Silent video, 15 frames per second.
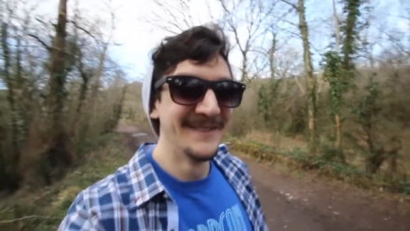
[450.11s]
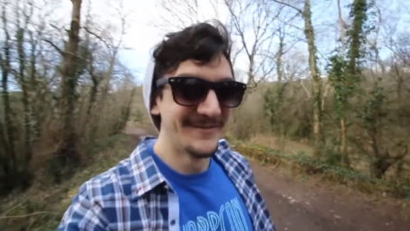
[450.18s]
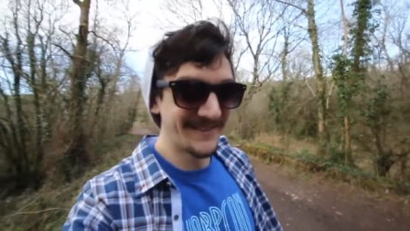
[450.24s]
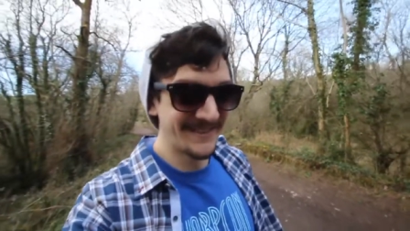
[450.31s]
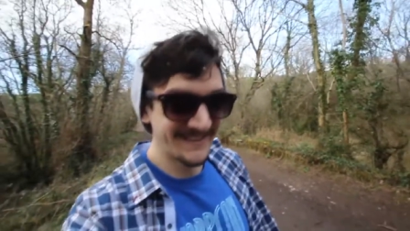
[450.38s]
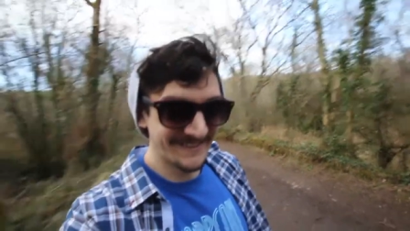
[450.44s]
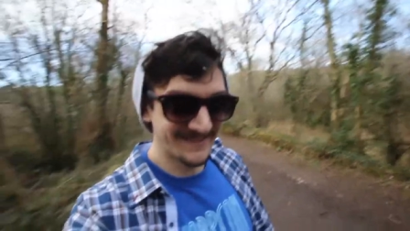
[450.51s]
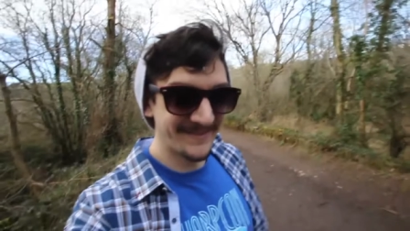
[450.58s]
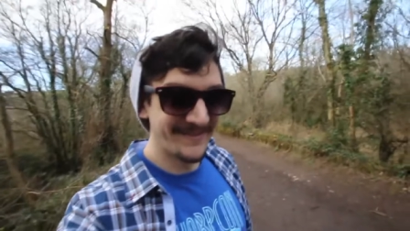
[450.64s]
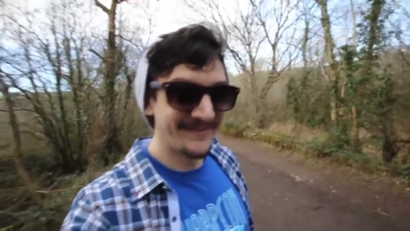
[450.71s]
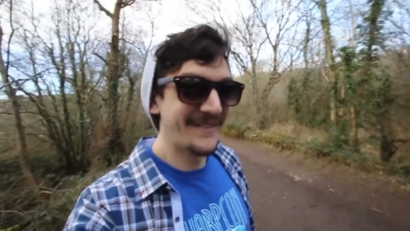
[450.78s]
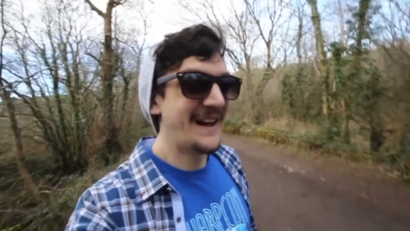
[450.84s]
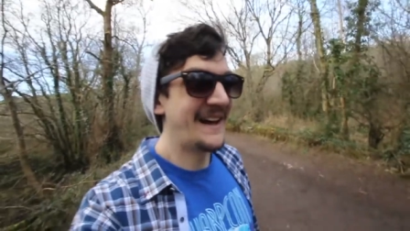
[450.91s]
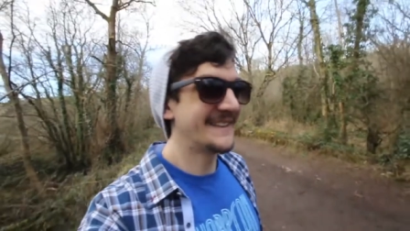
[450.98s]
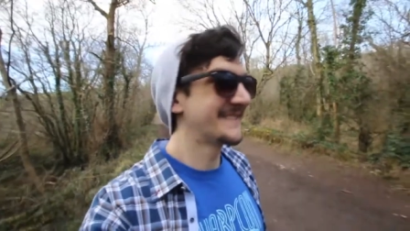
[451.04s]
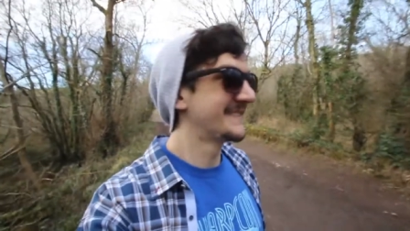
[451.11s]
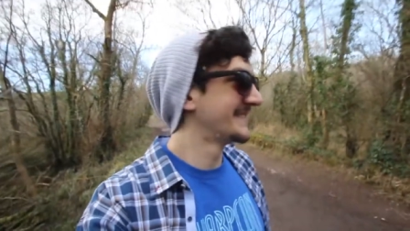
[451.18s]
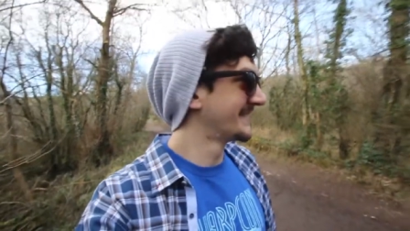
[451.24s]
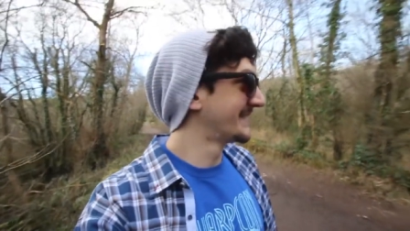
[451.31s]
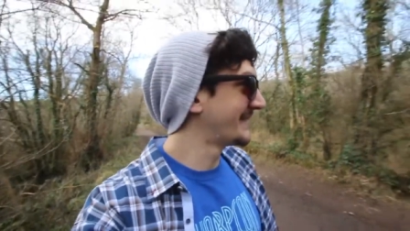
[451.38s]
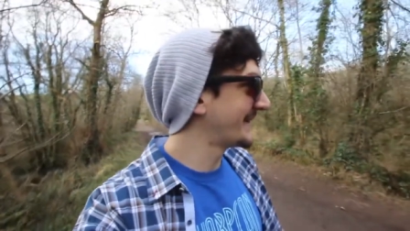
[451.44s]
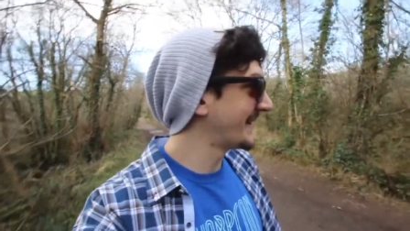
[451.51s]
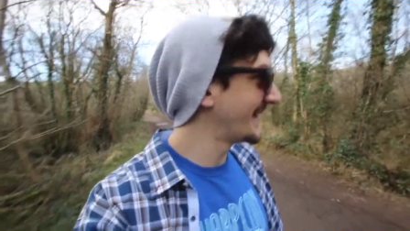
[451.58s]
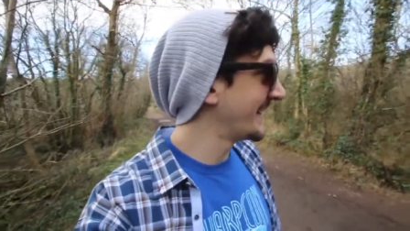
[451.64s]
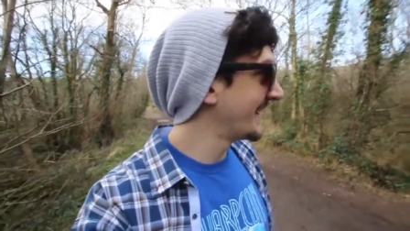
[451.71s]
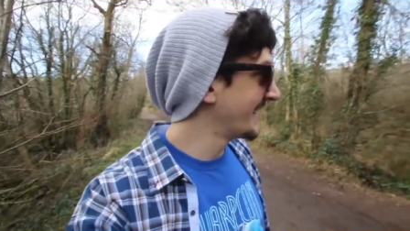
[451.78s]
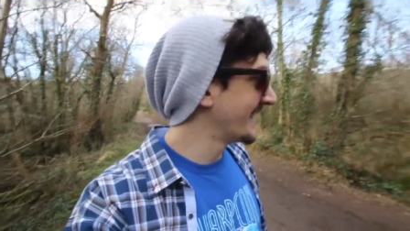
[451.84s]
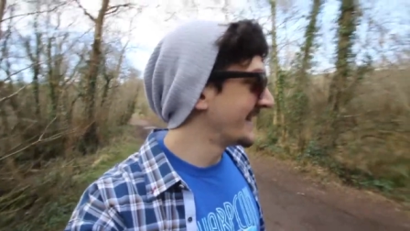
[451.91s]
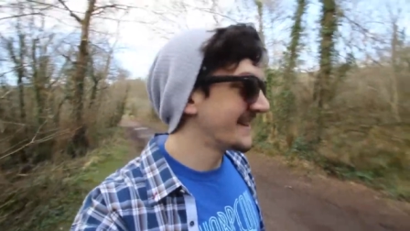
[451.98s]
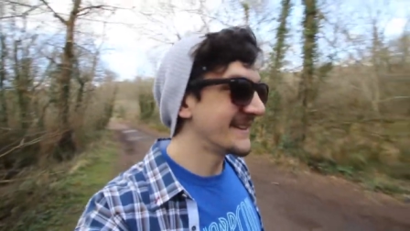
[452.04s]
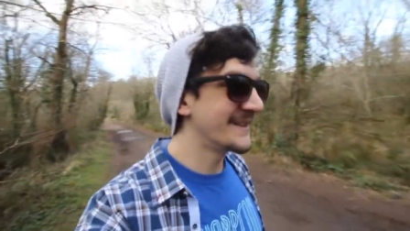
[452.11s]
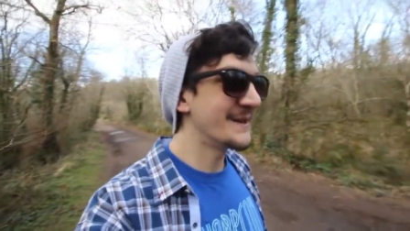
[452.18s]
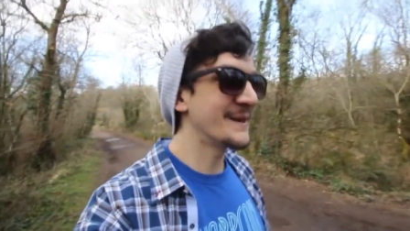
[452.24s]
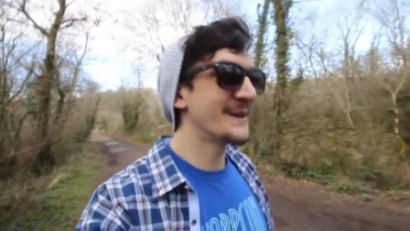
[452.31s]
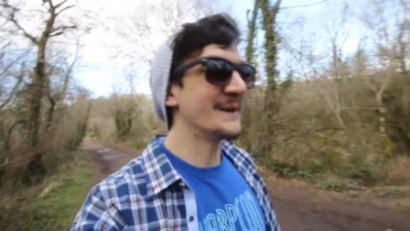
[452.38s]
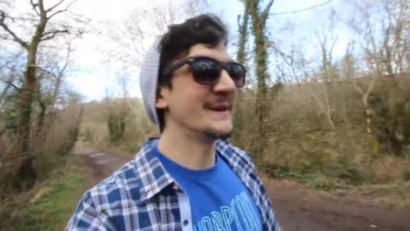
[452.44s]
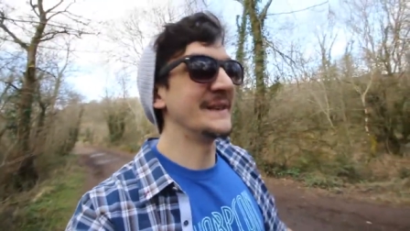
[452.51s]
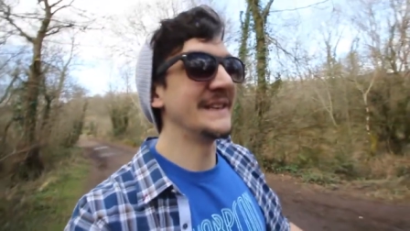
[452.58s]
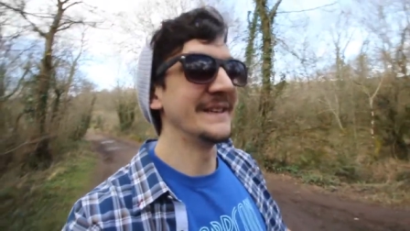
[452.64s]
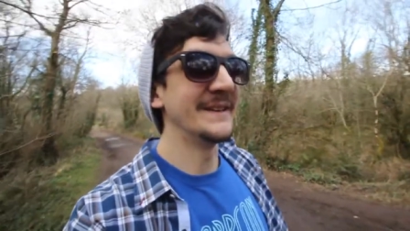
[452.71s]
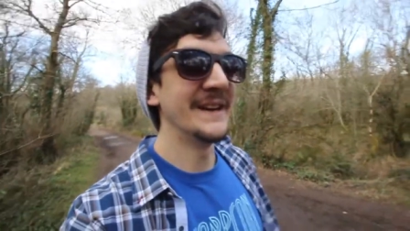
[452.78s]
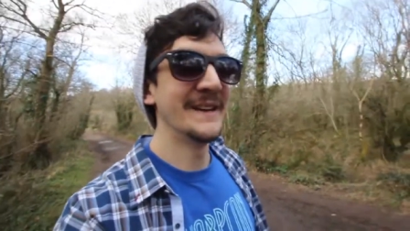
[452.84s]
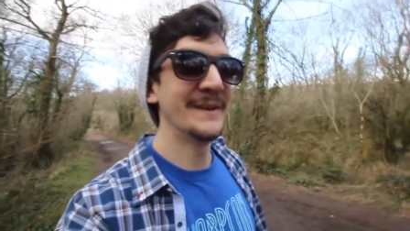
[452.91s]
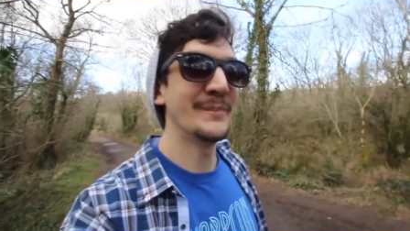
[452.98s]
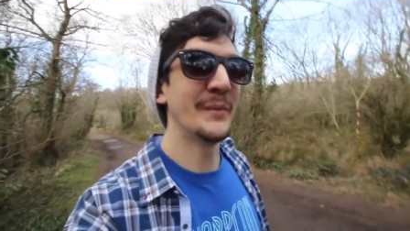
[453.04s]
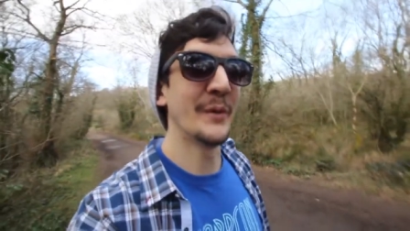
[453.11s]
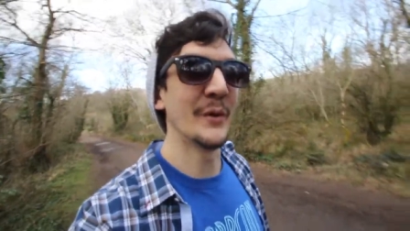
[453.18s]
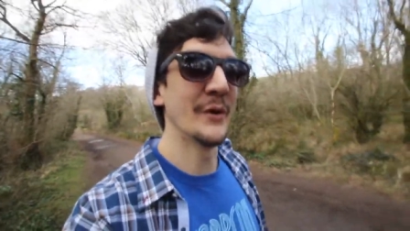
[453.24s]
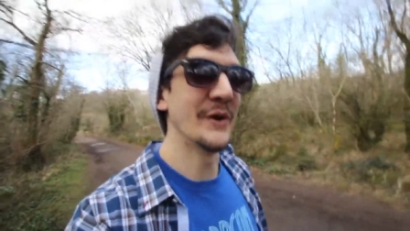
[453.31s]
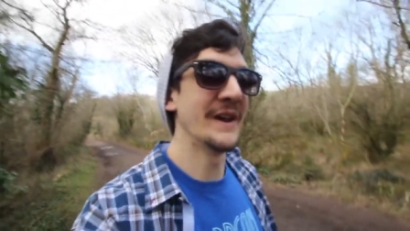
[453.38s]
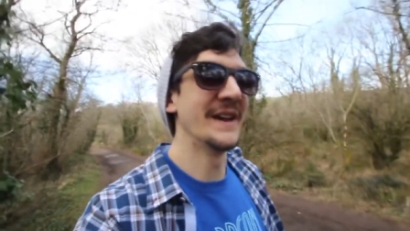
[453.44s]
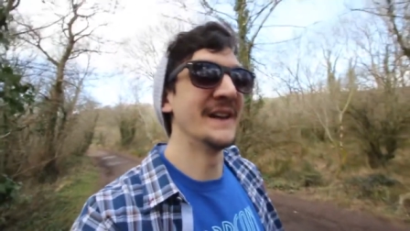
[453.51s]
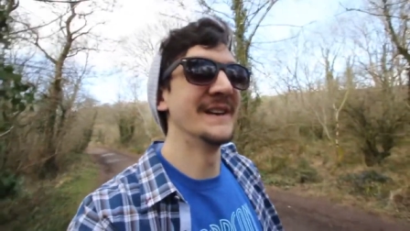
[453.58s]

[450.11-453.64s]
because I'm a massive nerdy boy.